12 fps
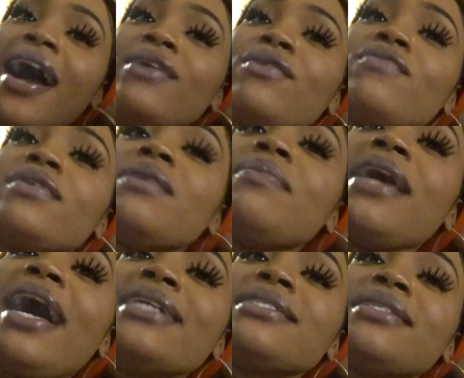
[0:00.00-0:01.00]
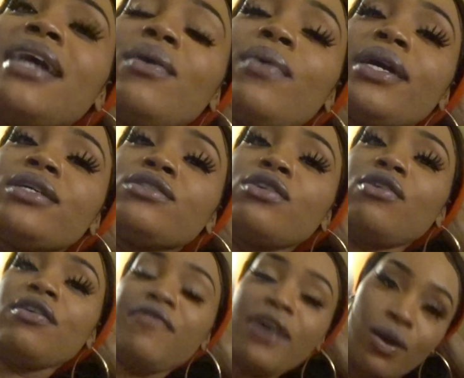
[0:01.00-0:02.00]
I don't really design. be acting that way. So
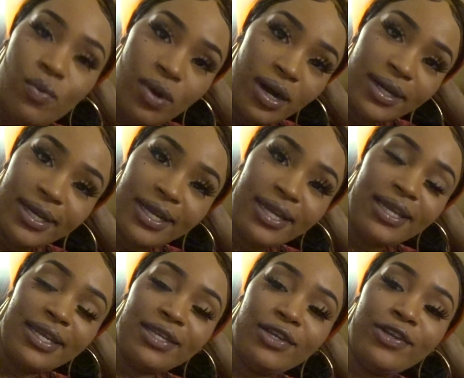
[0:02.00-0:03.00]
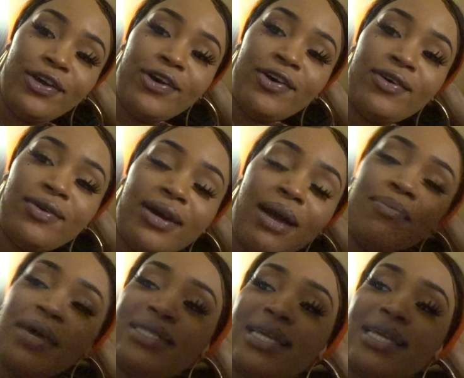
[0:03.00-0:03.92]
if I want it, you know, I'm not